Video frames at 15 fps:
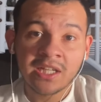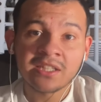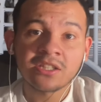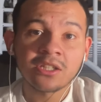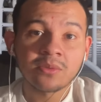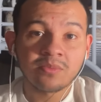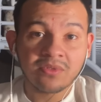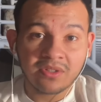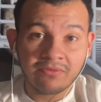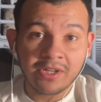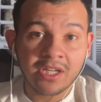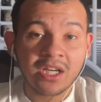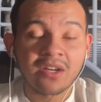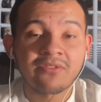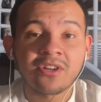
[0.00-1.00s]
ended up
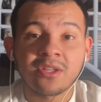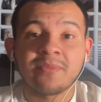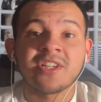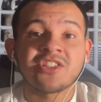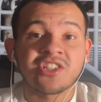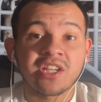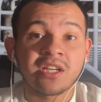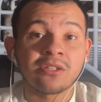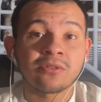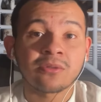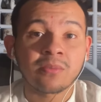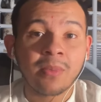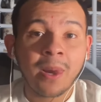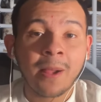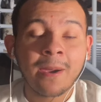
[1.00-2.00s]
recovering my channel.
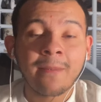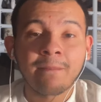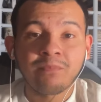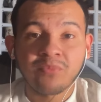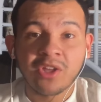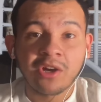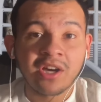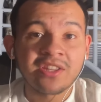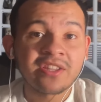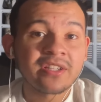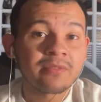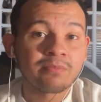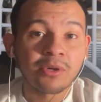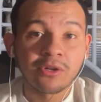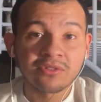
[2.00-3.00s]
Now, I
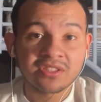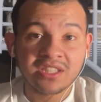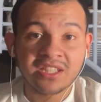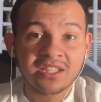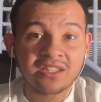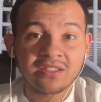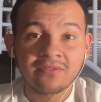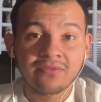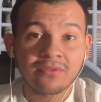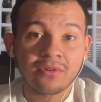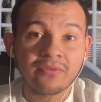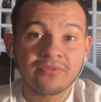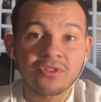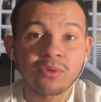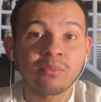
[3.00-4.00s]
didn't post anything for a
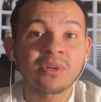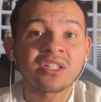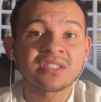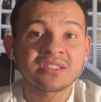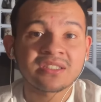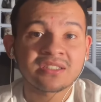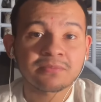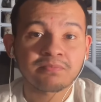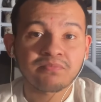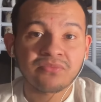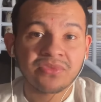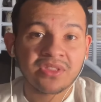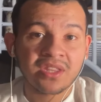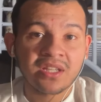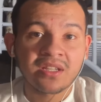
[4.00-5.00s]
few months.
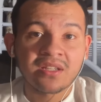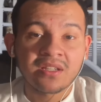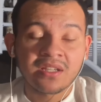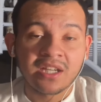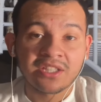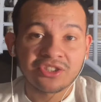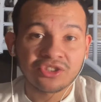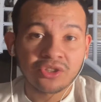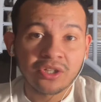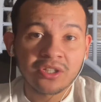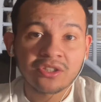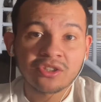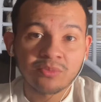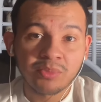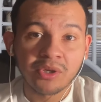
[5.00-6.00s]
I
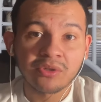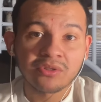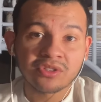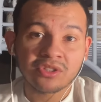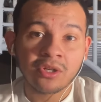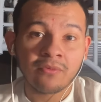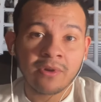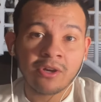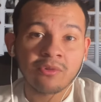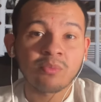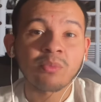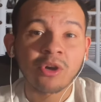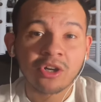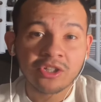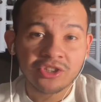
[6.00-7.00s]
started to post around
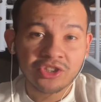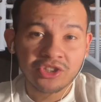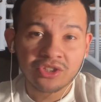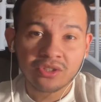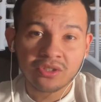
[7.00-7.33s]
March